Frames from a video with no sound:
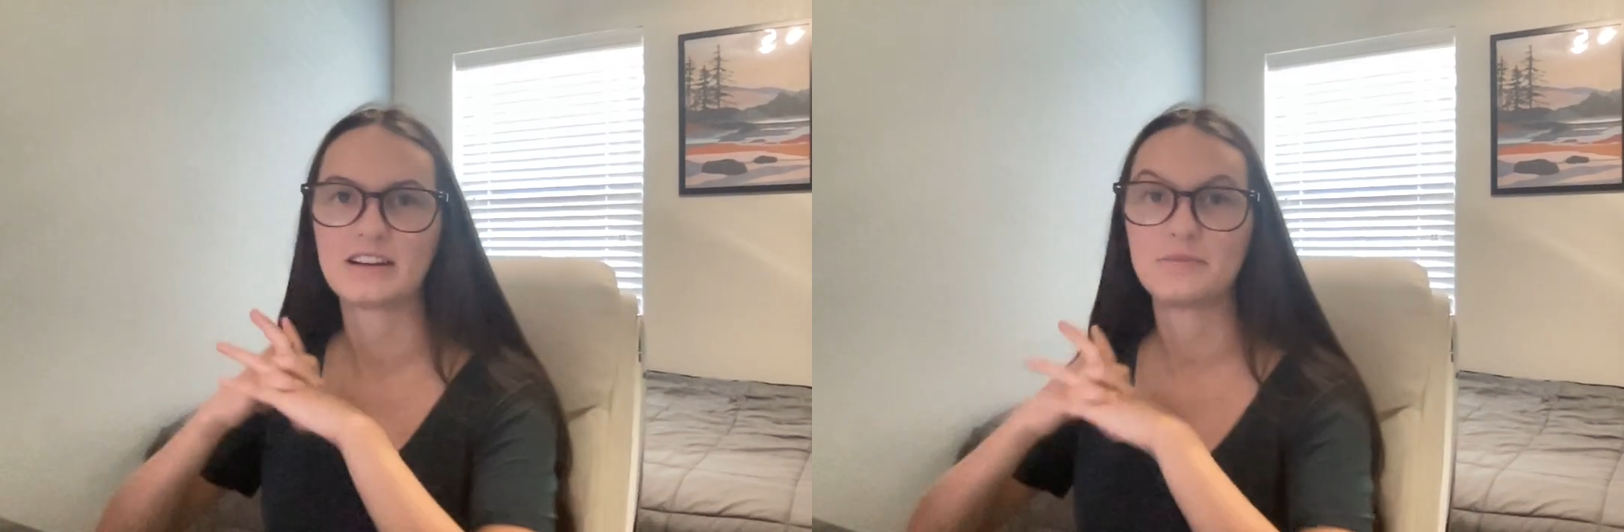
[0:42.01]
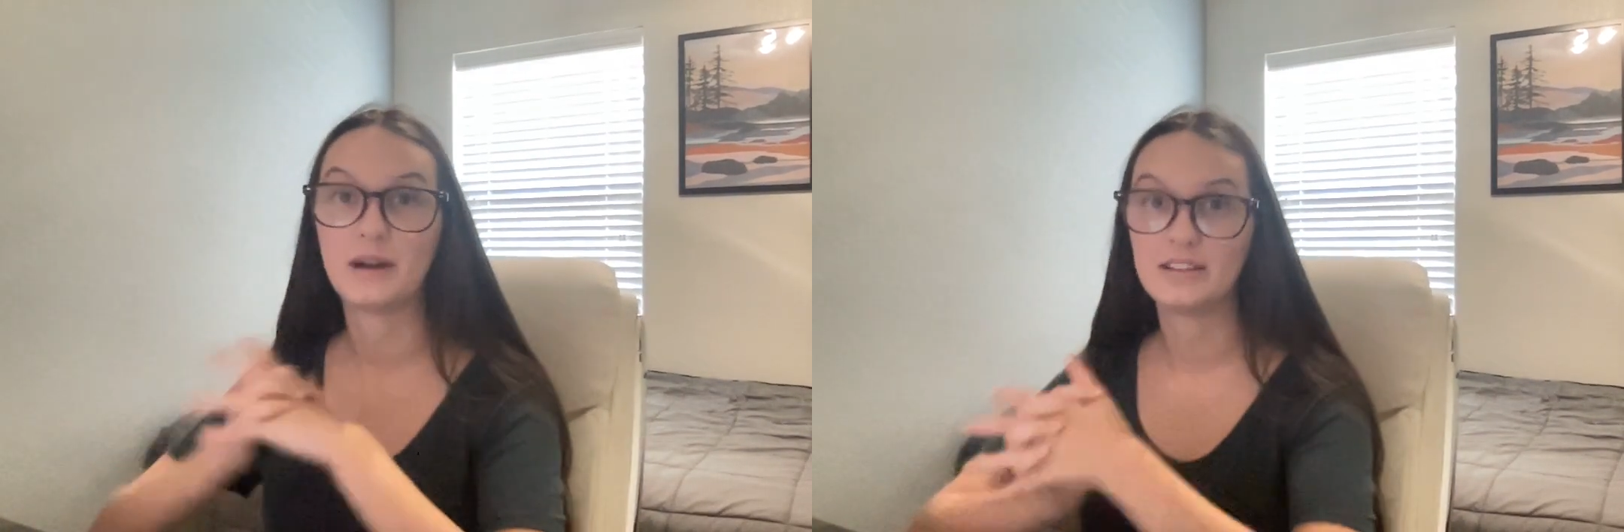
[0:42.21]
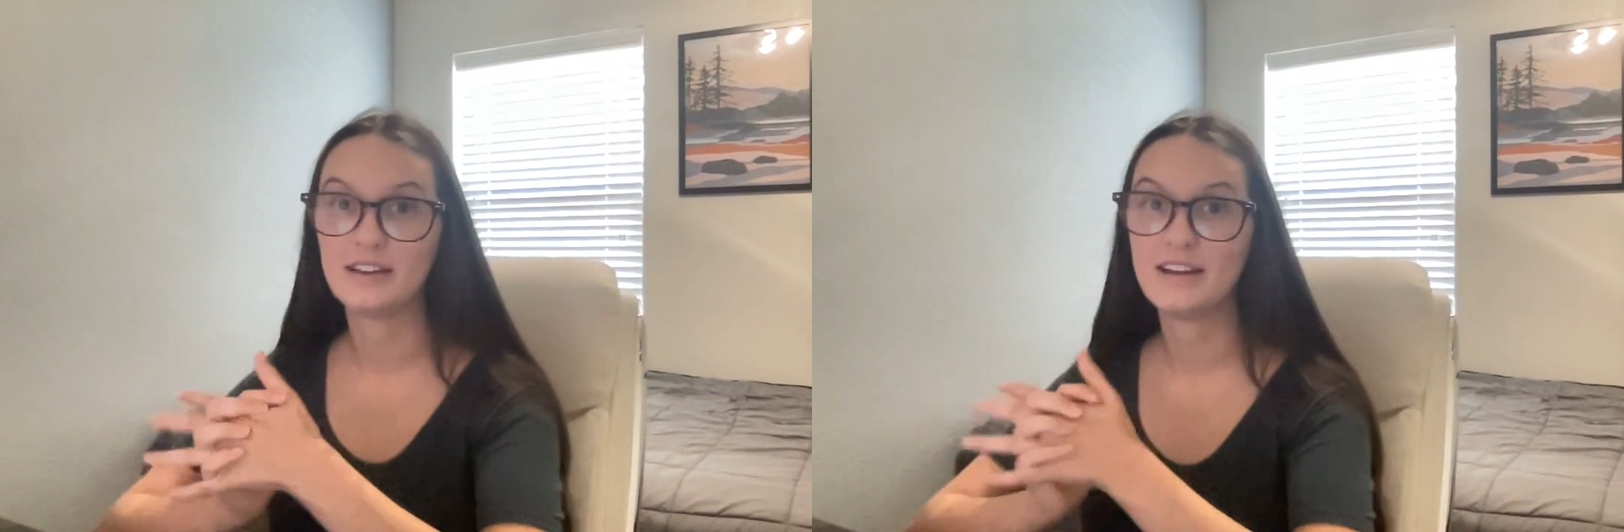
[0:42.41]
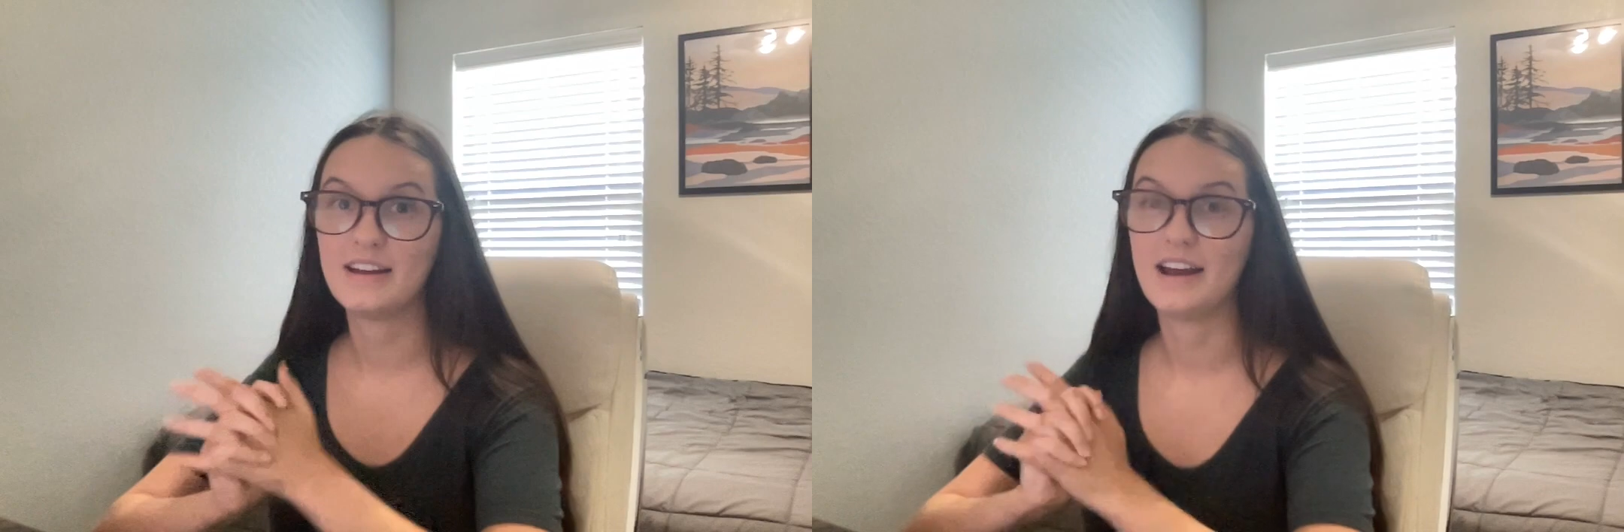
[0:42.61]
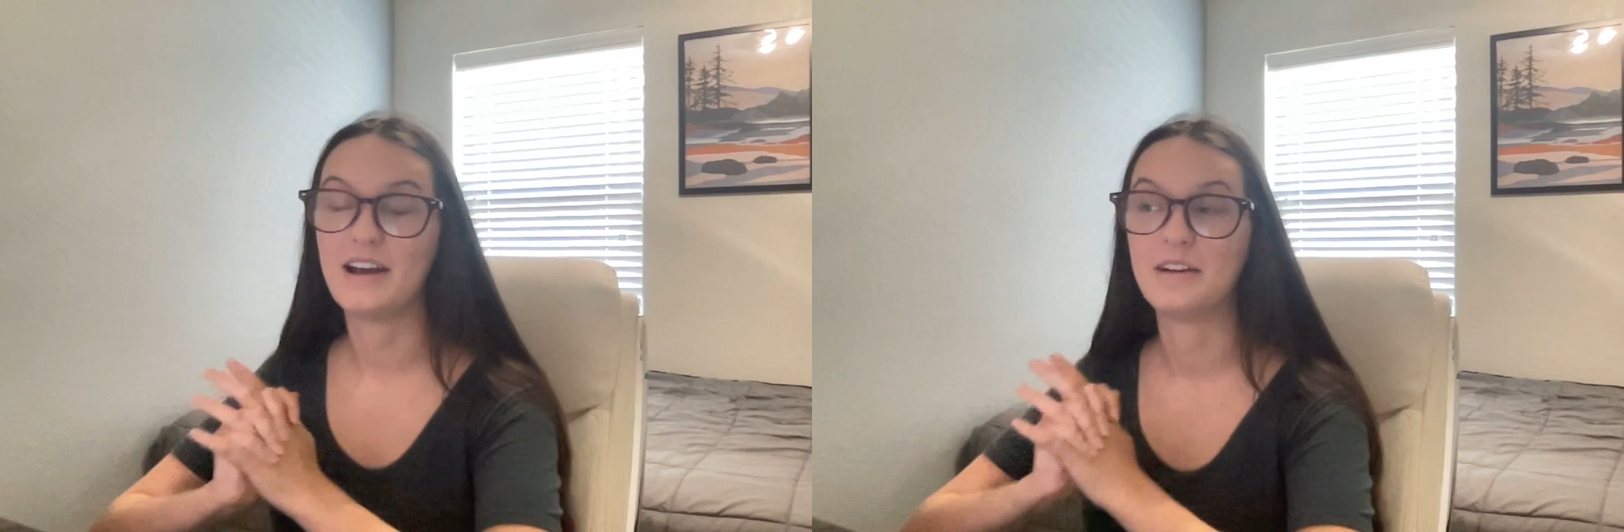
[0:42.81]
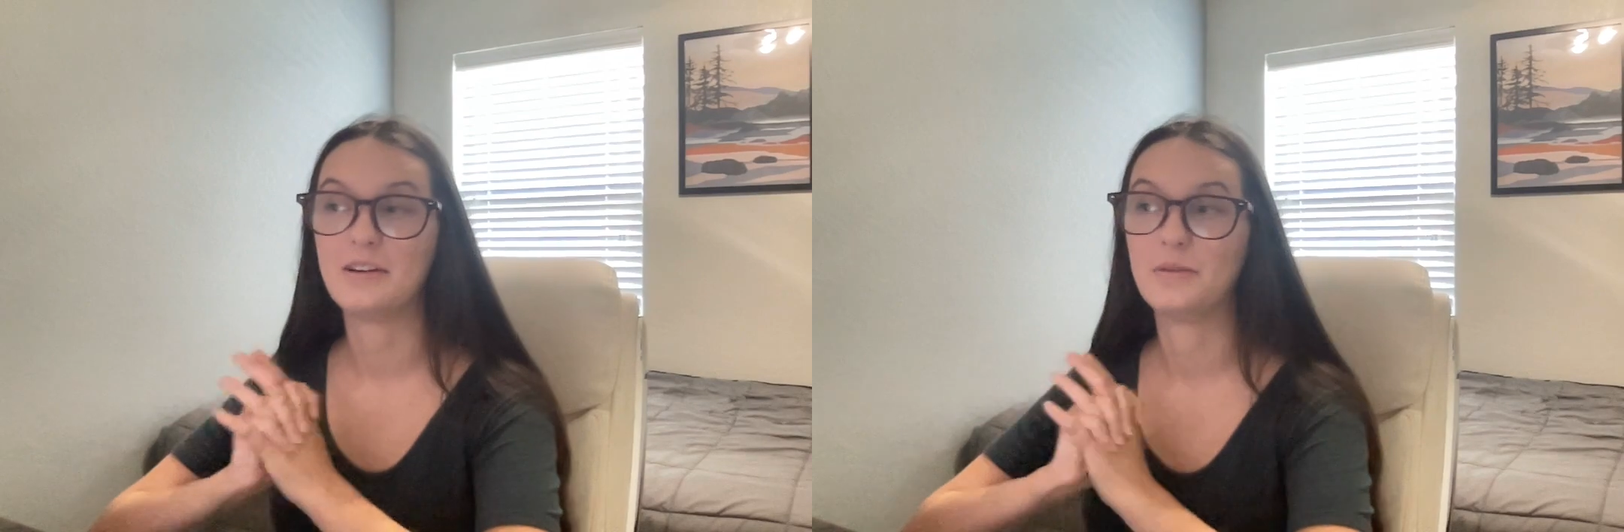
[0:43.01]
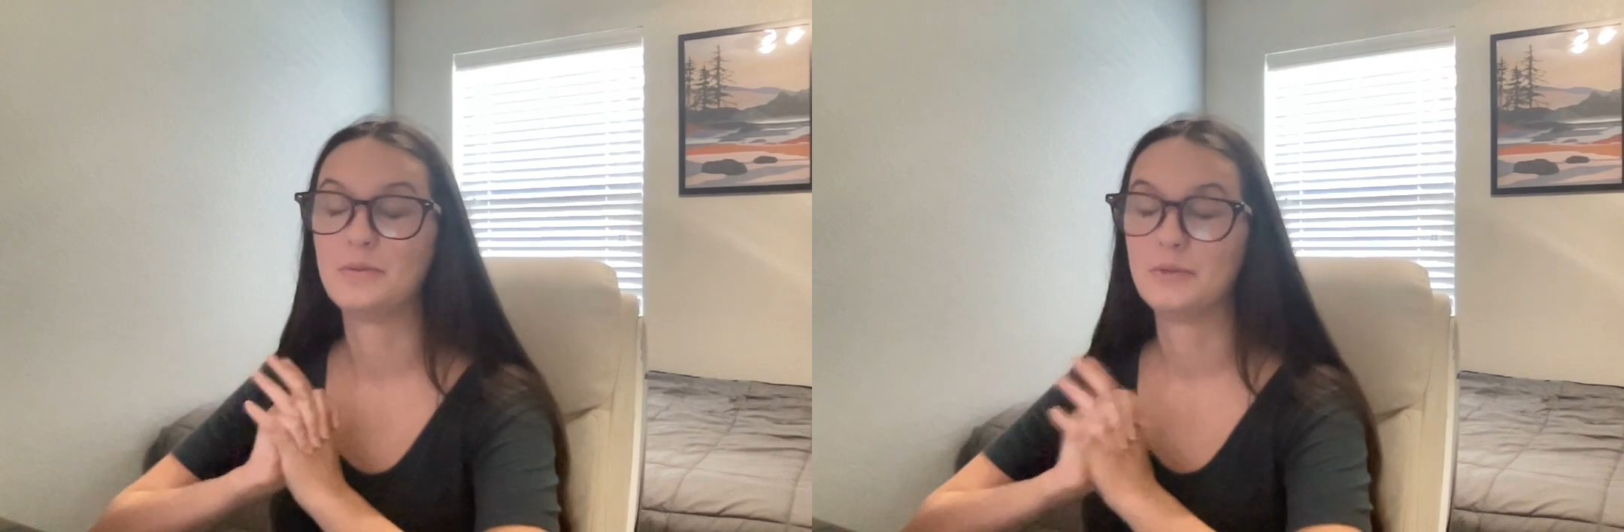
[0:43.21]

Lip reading: Capella and had a